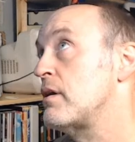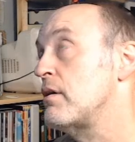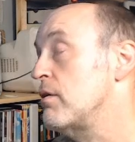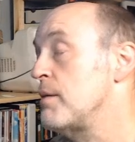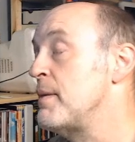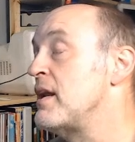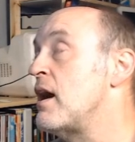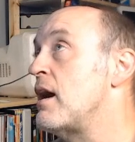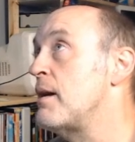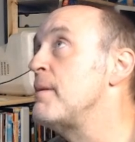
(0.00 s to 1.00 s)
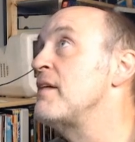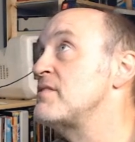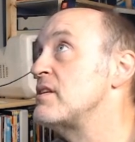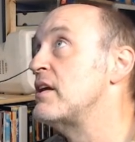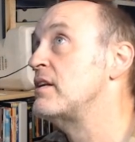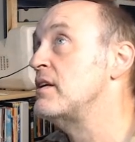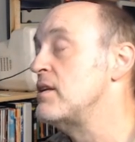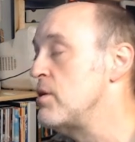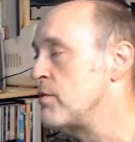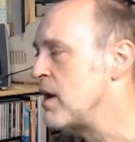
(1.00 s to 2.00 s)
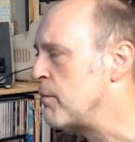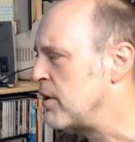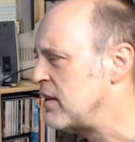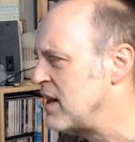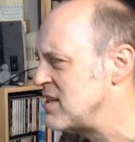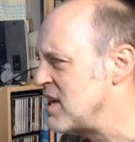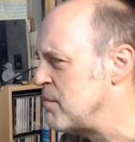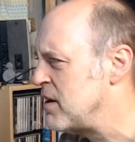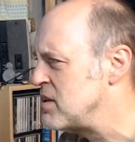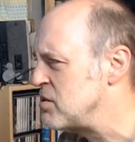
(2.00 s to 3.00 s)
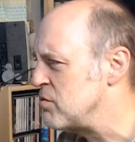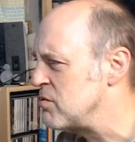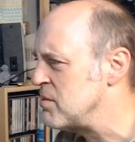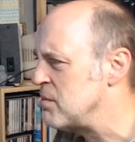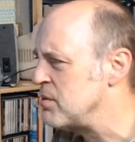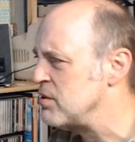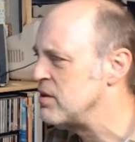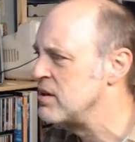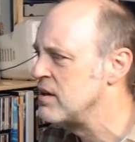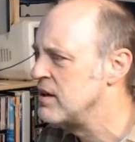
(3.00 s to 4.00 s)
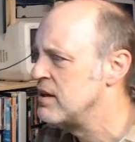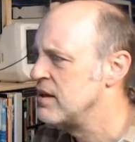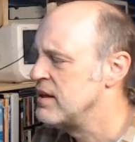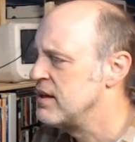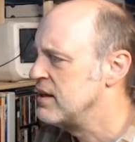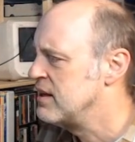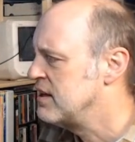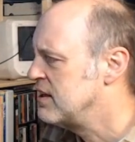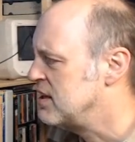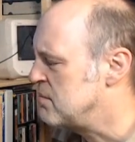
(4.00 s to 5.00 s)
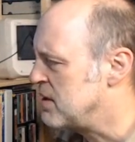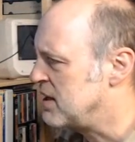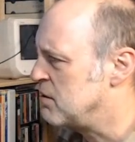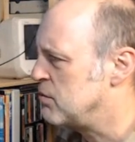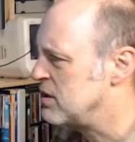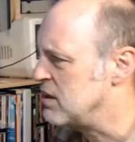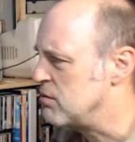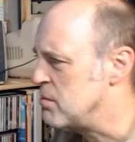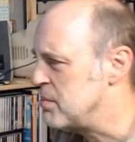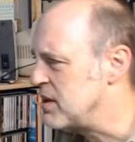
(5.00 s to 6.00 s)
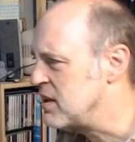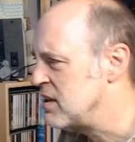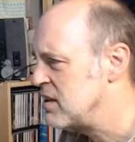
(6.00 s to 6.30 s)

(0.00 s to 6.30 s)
Or I may have selected no network that time. I don't remember. It might get really grumpy.